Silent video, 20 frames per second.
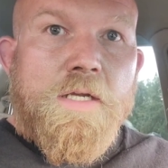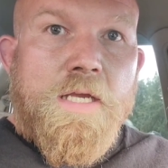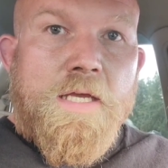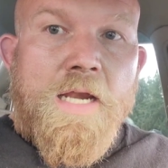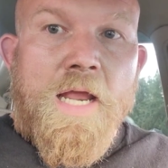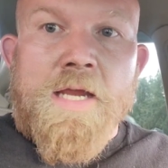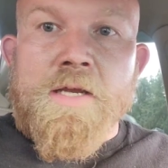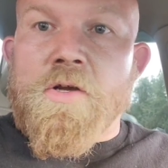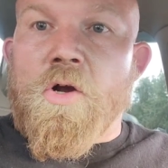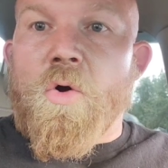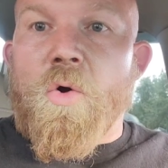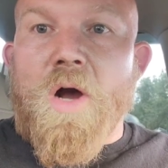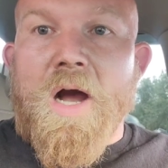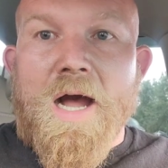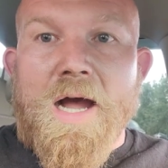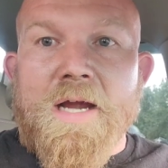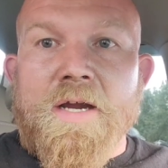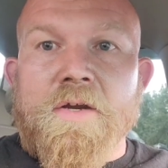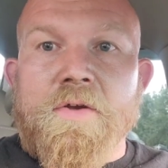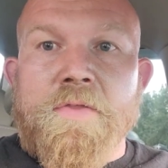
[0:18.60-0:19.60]
can I go
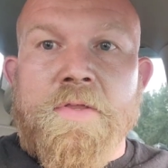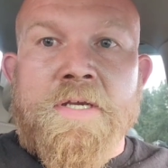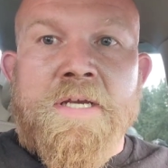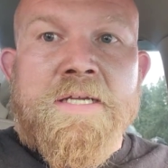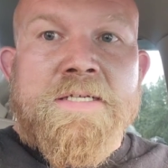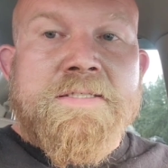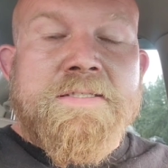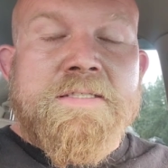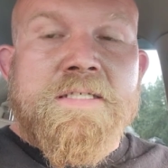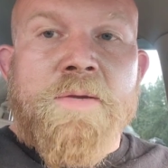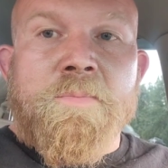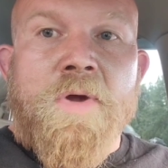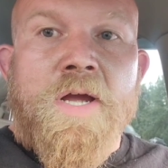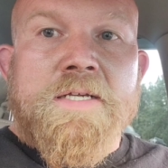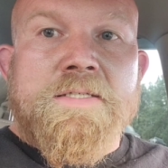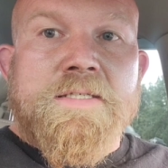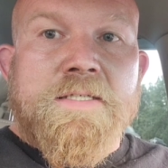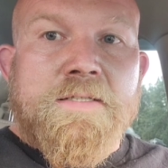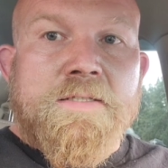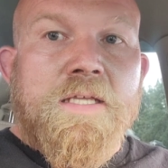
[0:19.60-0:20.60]
higher than a
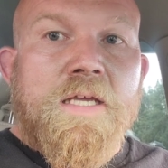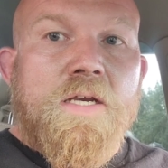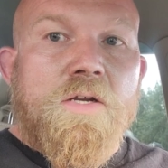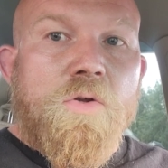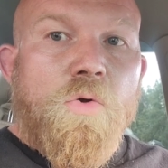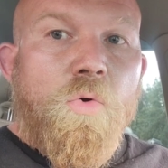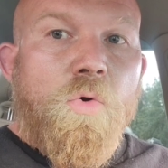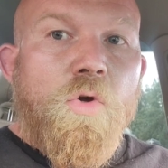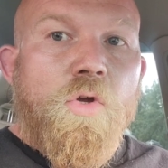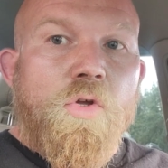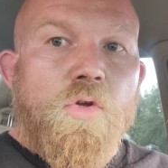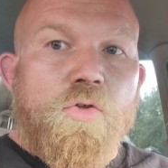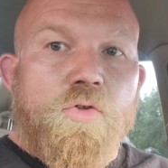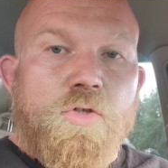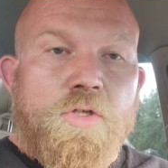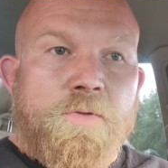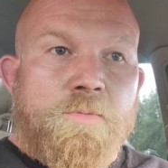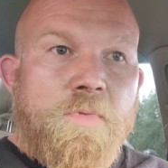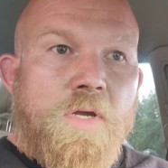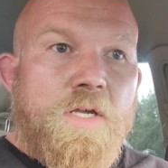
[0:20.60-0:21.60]
semi-synthetic
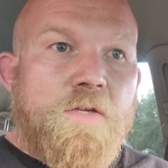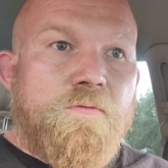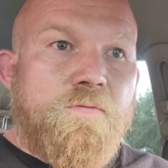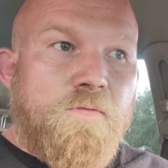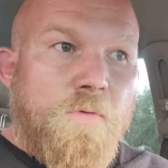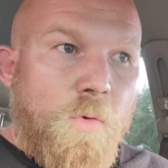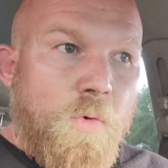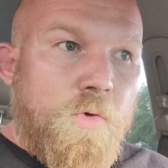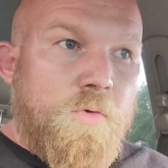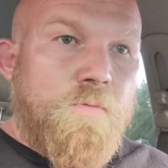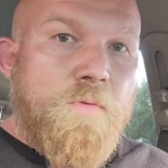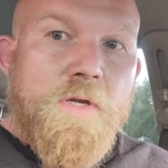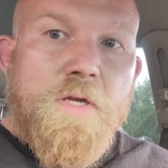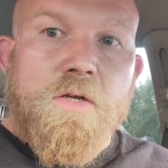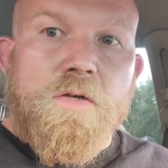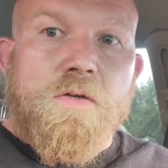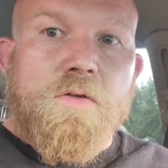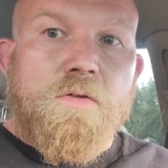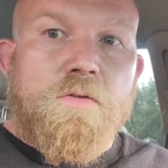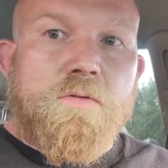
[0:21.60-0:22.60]
oil in my Ford
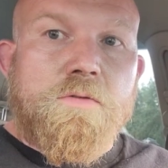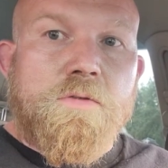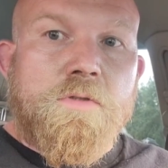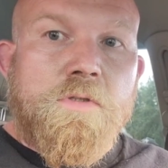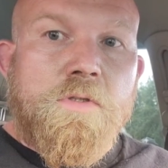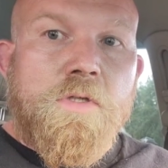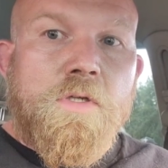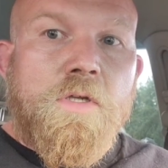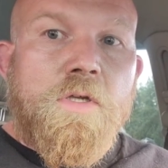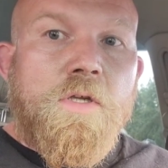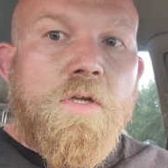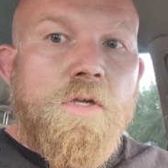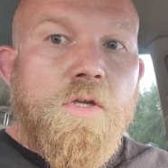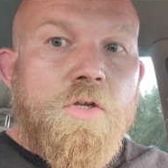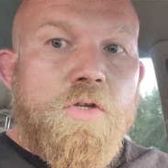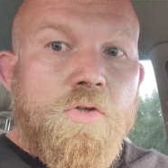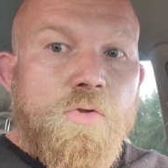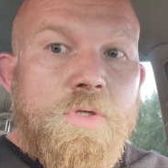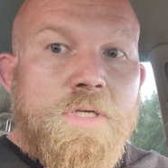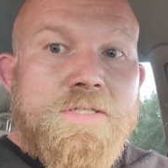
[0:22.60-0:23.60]
vehicle?
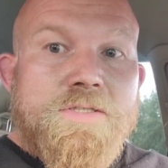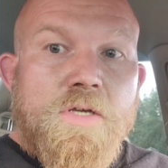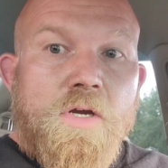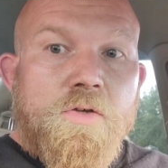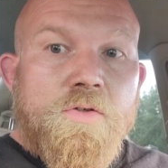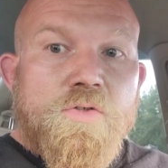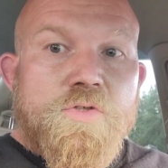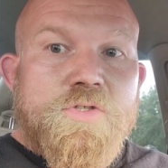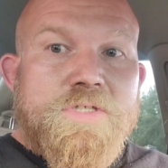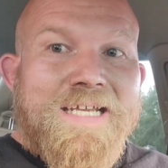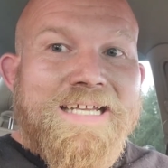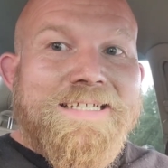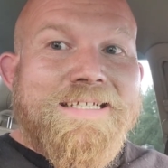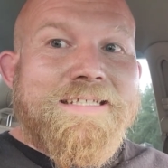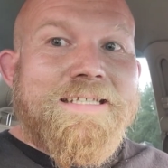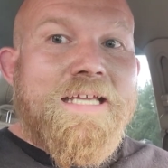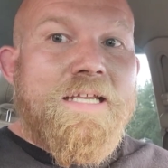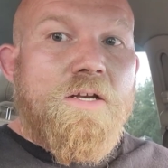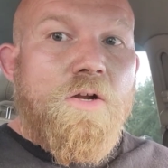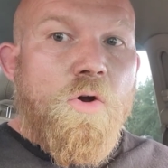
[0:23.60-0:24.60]
You need to understand
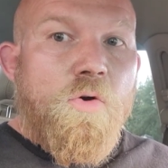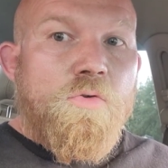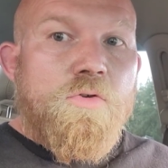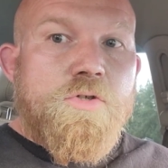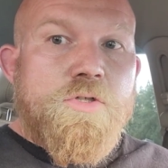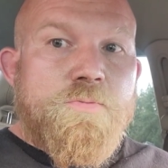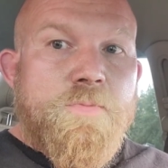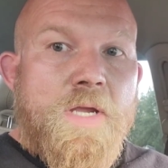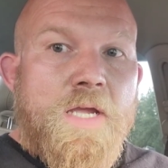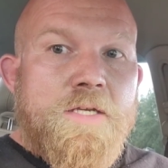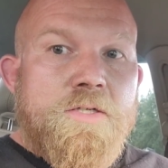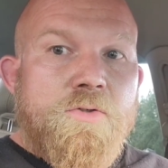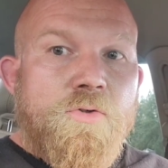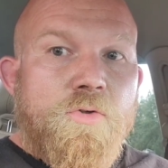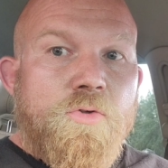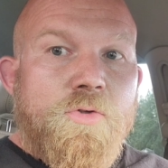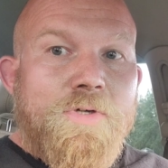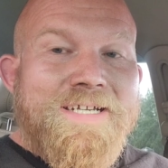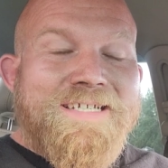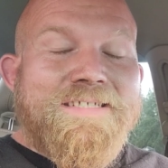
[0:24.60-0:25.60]
that that owner's
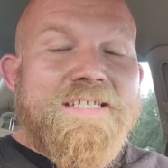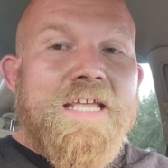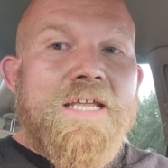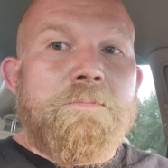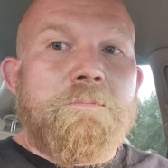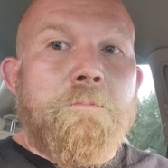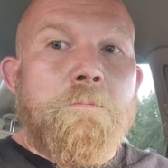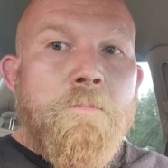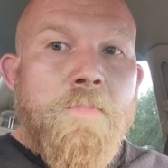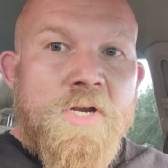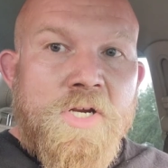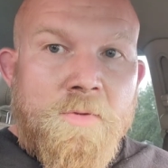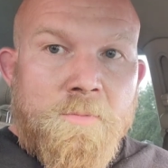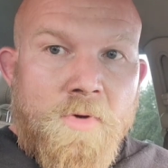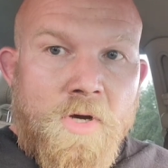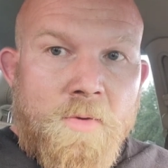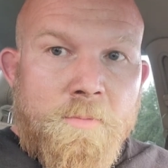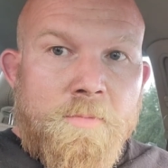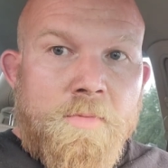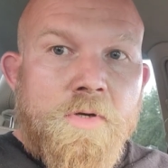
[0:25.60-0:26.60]
manual is a
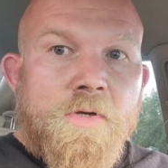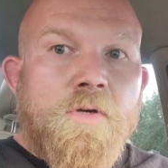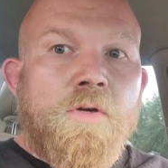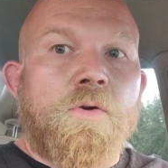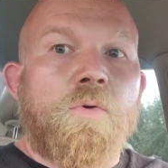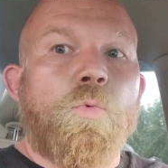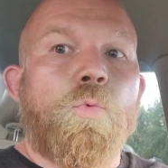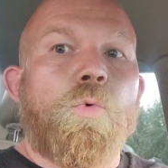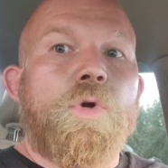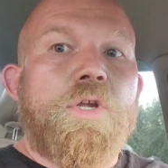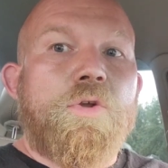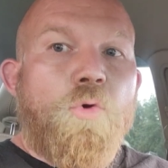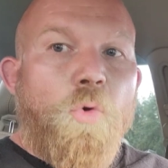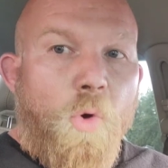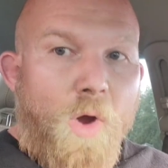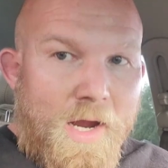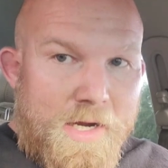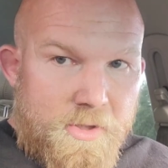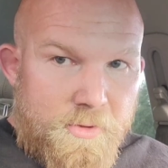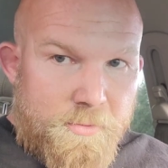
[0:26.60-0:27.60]
minimum
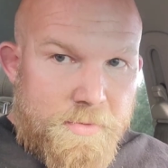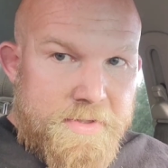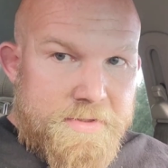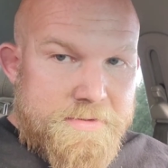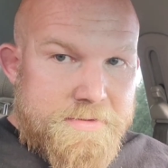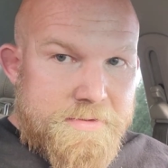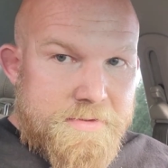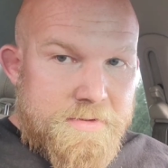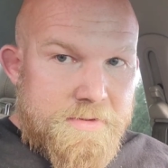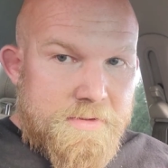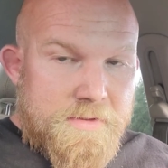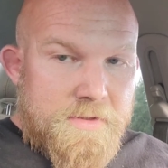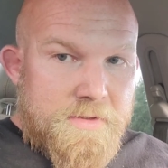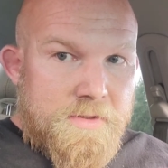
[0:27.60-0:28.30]
requirement.